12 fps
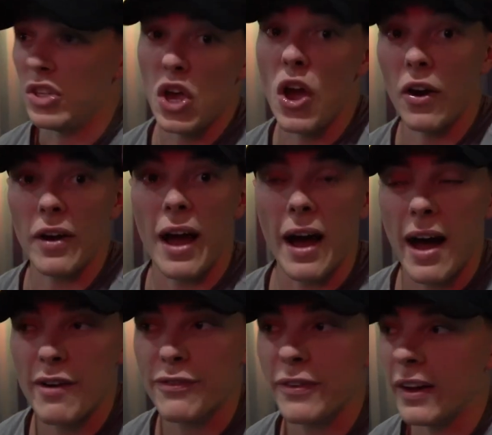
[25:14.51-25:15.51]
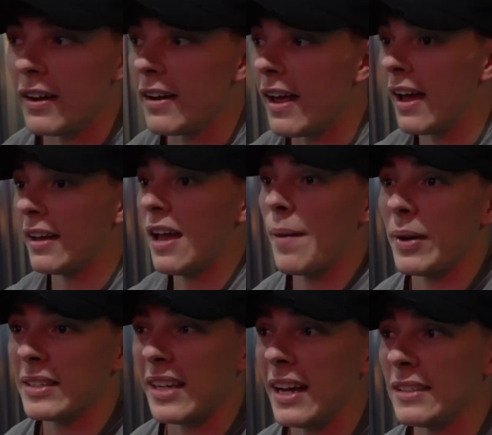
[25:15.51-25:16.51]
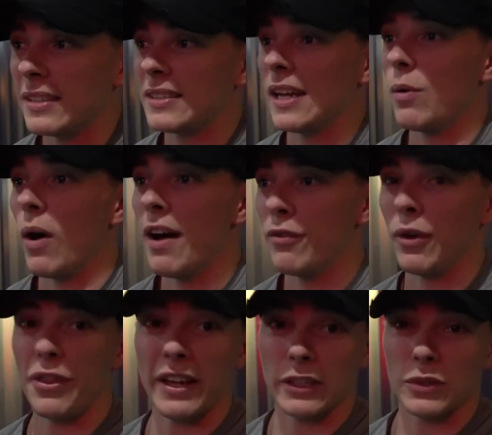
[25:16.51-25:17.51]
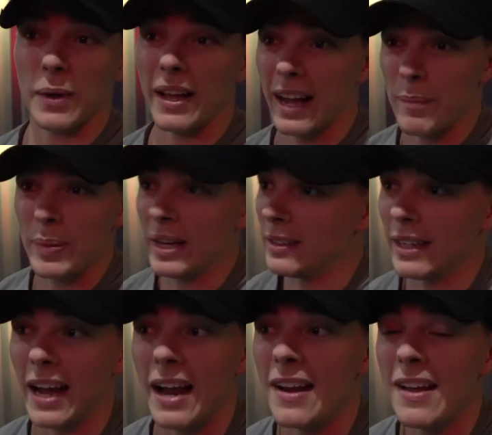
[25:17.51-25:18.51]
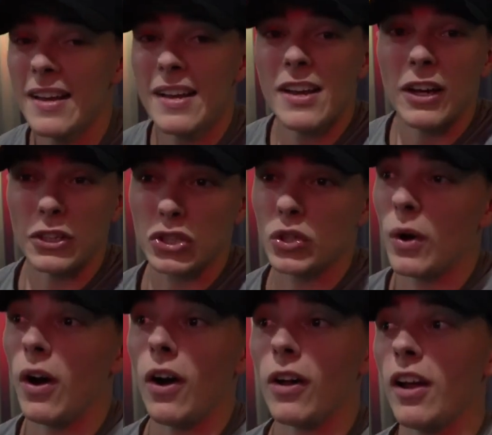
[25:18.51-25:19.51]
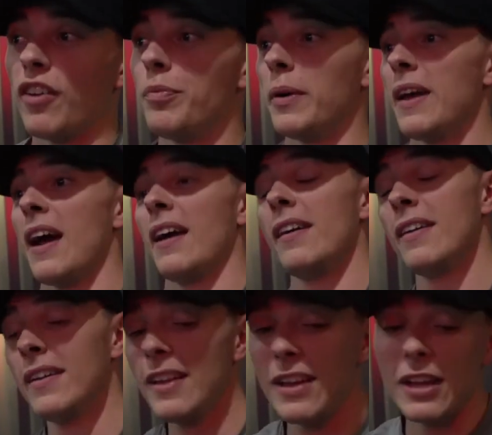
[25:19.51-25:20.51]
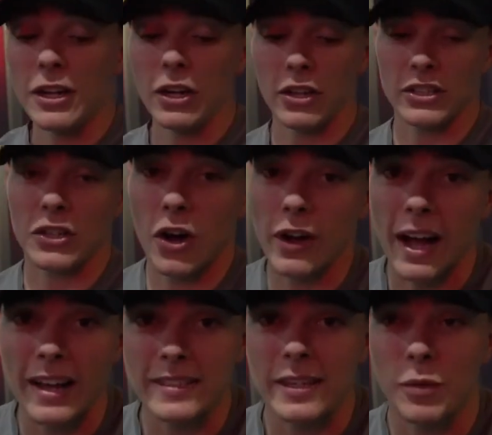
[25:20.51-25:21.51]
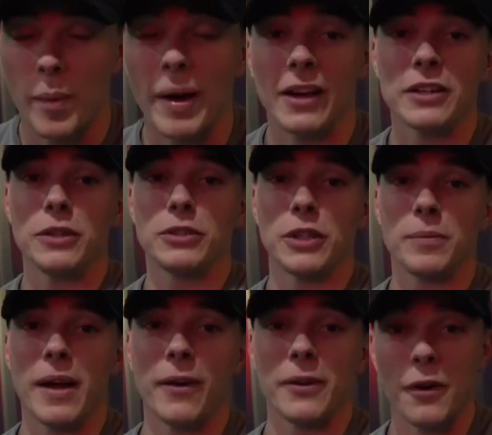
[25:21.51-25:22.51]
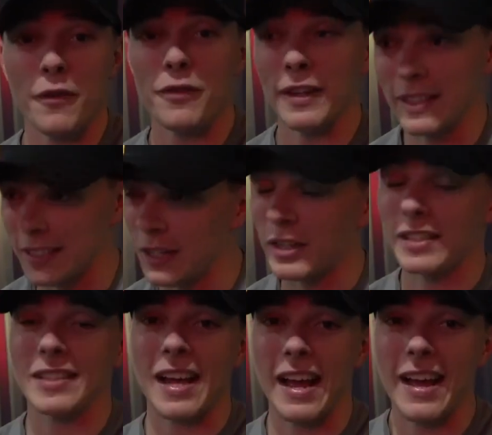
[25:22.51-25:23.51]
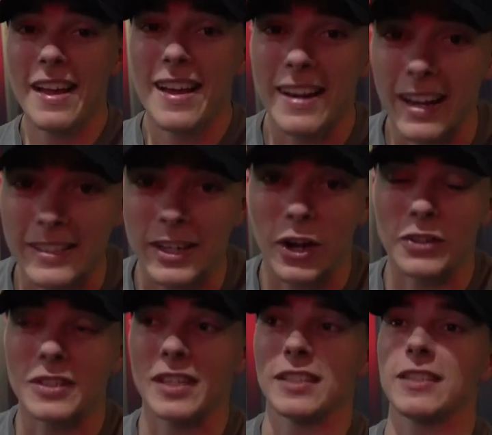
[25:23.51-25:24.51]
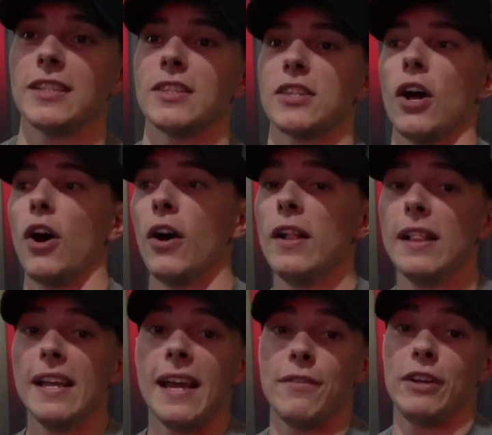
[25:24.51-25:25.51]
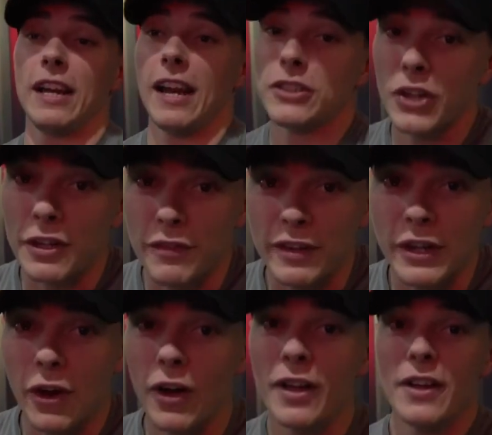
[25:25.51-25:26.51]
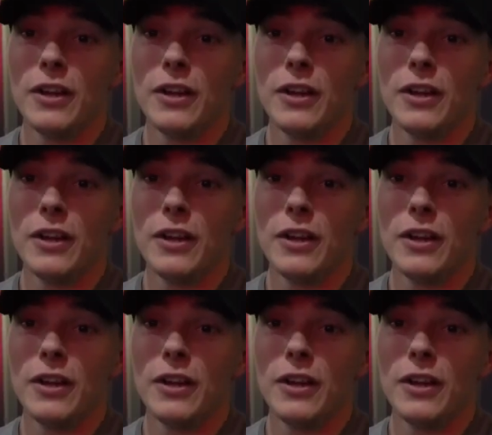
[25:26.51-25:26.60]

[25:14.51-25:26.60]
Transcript: year and a half, and yeah, I'm excited to see what everyone thinks when I get peeled again and show it all off. But yeah, you know the score, guys. We're back on YouTube now, and hopefully this is going to stay nice and consistent. So if you did enjoy the video,